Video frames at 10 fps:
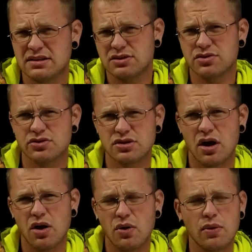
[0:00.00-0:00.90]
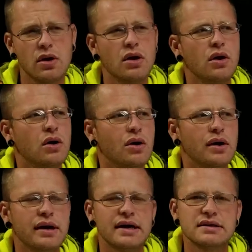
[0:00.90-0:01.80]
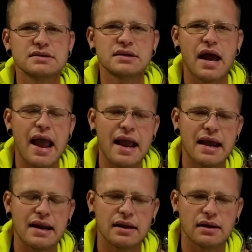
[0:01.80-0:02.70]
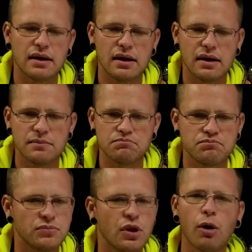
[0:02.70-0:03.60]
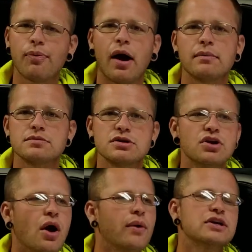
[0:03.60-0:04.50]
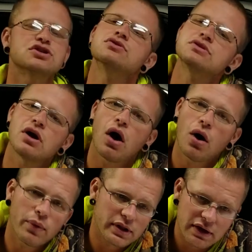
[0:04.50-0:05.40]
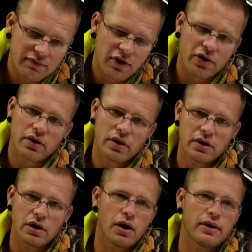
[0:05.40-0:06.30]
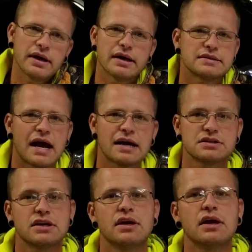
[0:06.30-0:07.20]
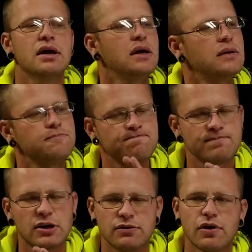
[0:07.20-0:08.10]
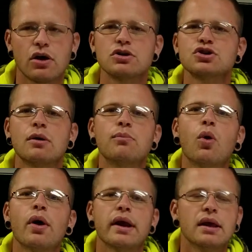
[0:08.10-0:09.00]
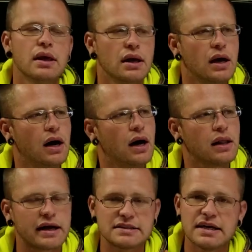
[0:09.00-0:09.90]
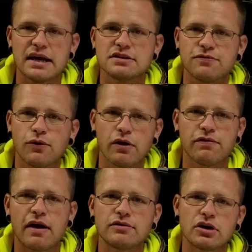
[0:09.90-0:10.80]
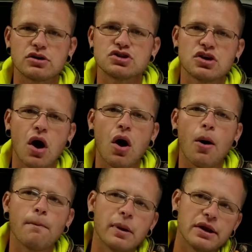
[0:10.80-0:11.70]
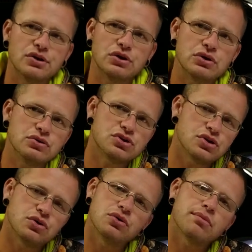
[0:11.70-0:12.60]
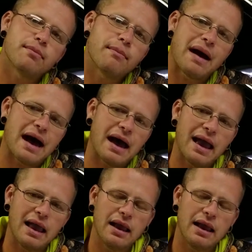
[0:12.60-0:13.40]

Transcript: or so on this, and no problems, no issues at all with the converter. It's actually, converter's on point. Like I said, it's a 4500 stall, but due to my